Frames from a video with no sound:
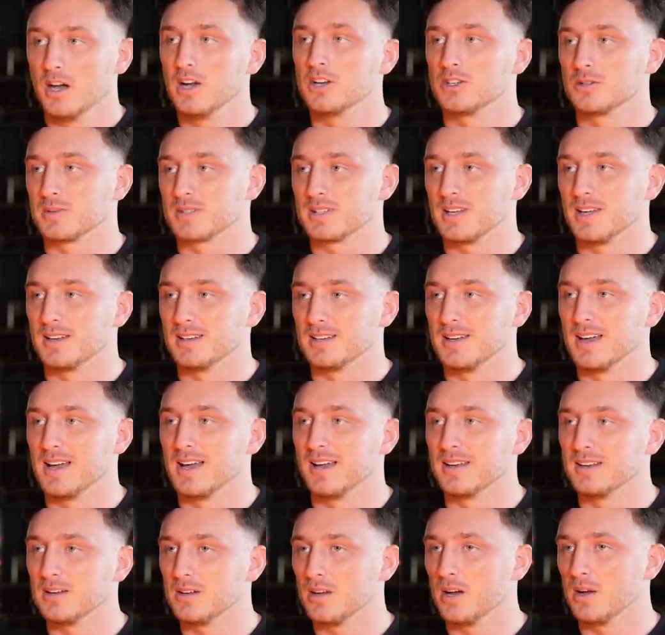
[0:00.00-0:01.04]
Hundred percent,
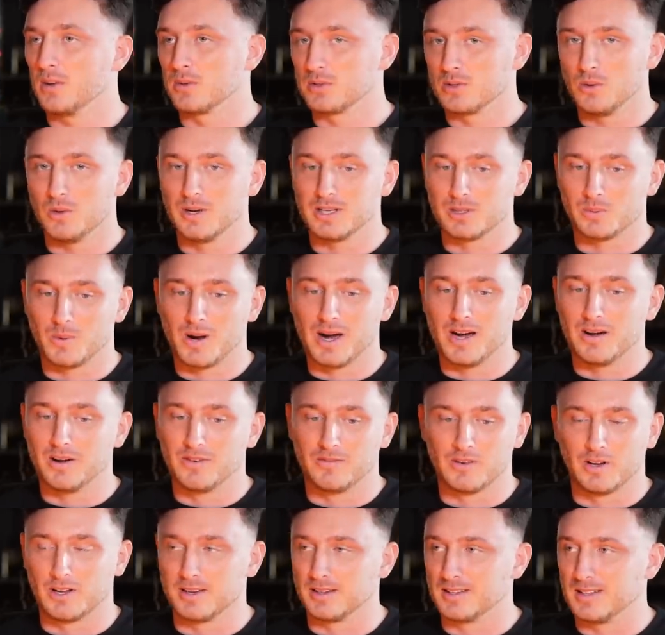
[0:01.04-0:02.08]
yeah. And I was always wary
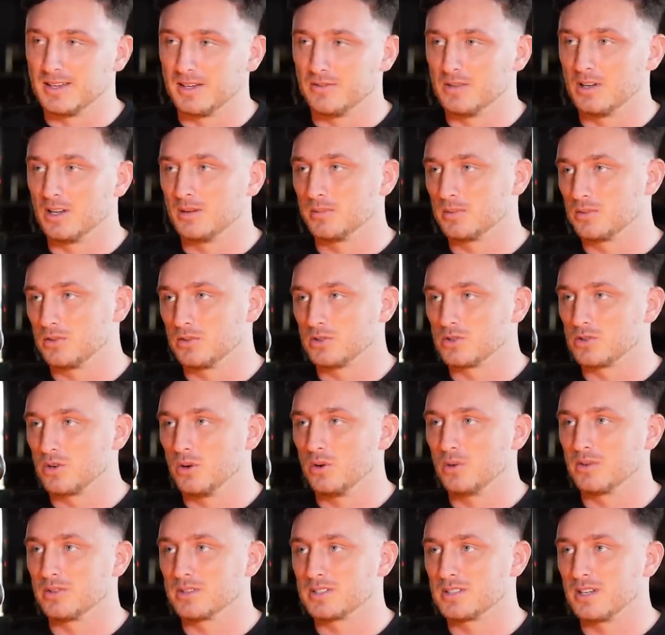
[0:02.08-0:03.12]
of like giving up
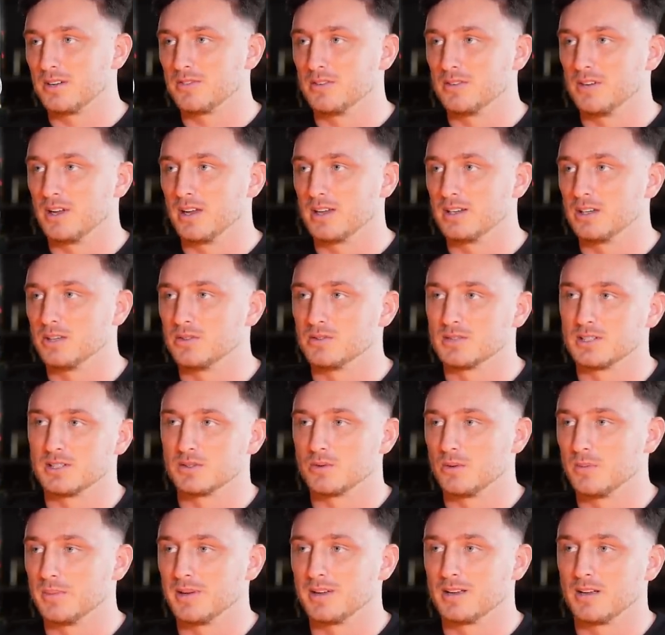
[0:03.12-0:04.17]
control and stuff, and like losing it
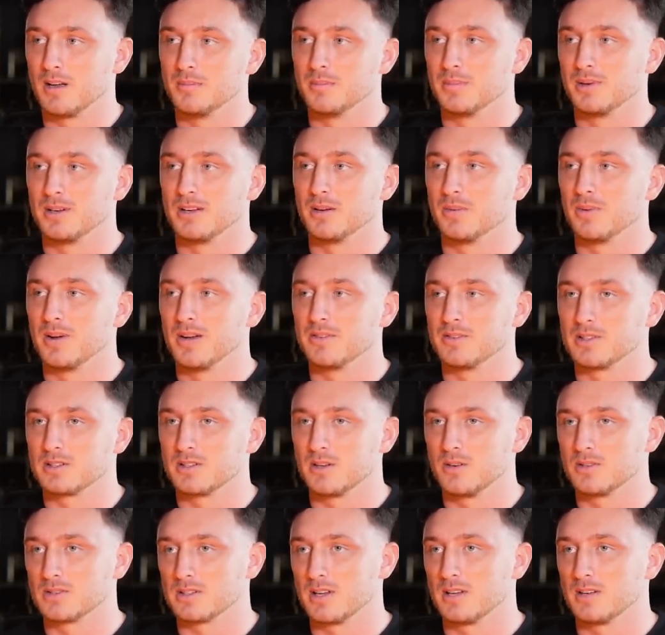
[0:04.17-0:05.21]
to a big company and whatever. So
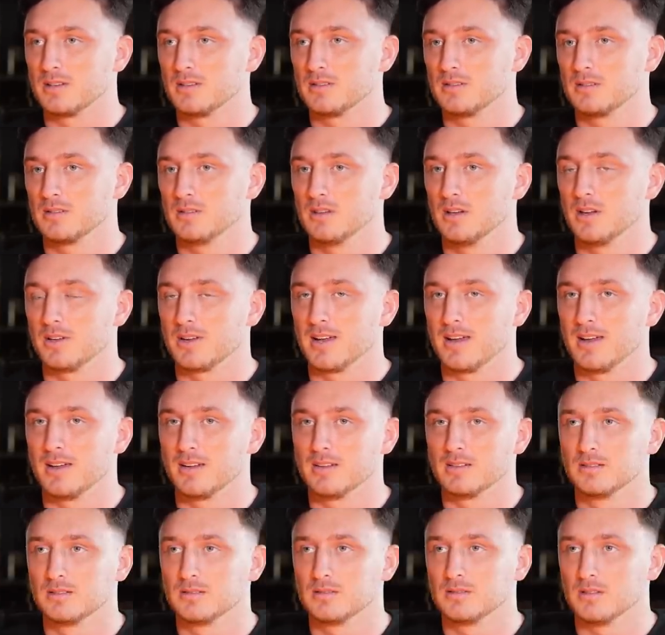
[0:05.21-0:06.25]
I was like, okay,
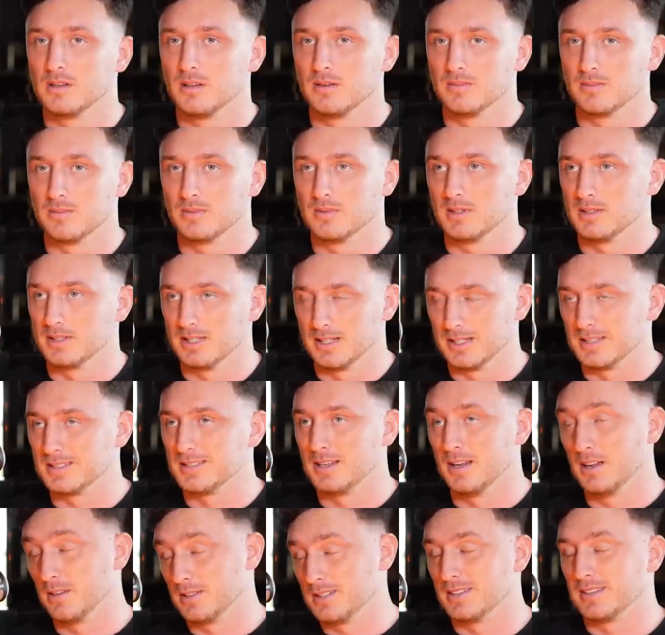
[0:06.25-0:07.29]

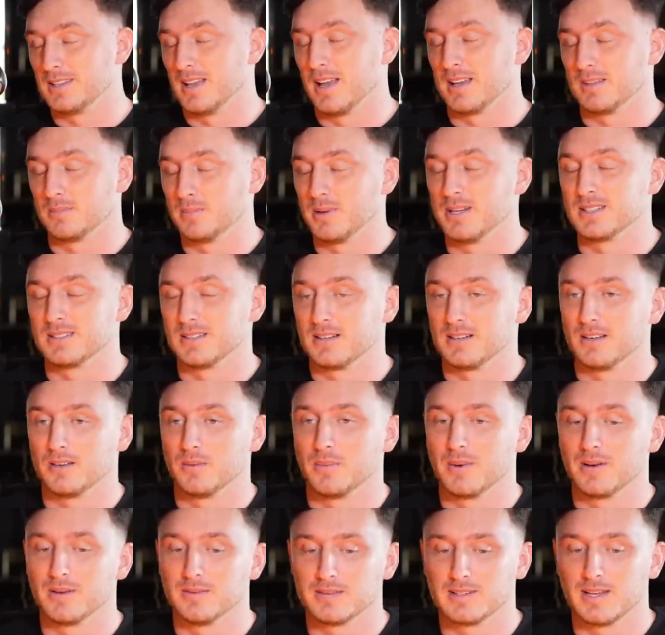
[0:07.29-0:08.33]
I did that basically. I
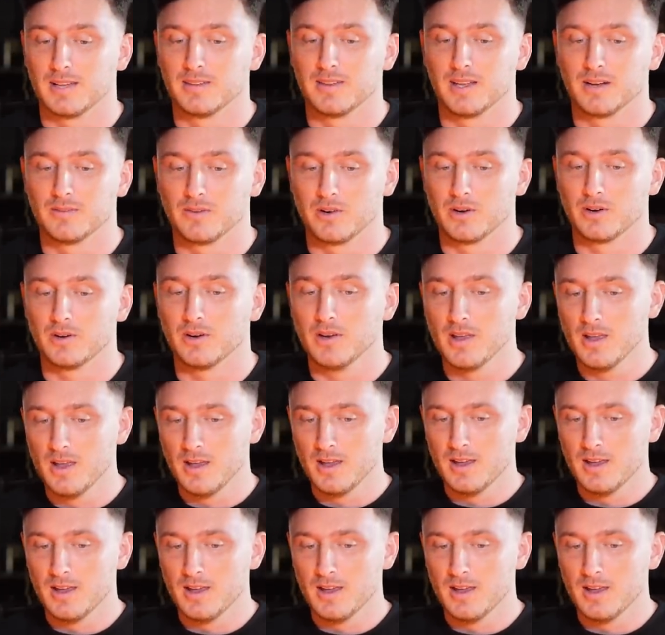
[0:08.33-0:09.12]
went down that road.